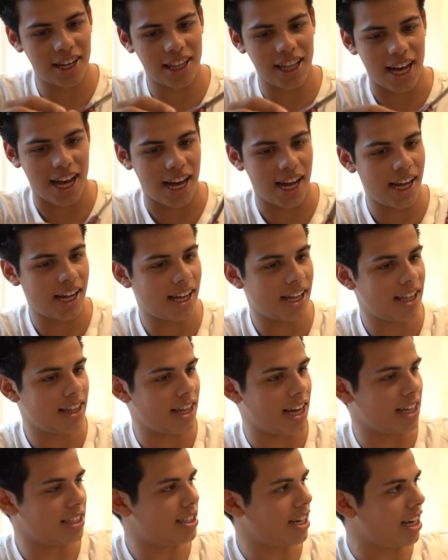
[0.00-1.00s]
at that.
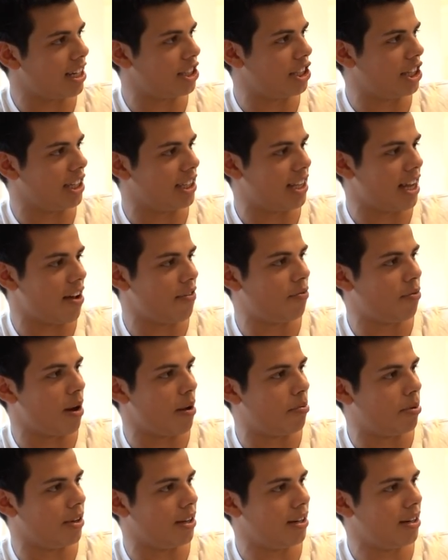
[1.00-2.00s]
That's actually a death
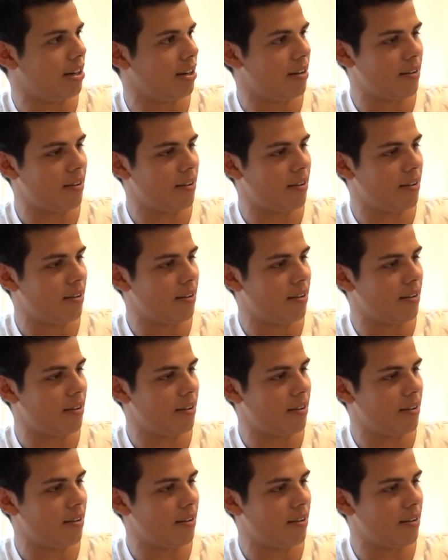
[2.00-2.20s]
weapon.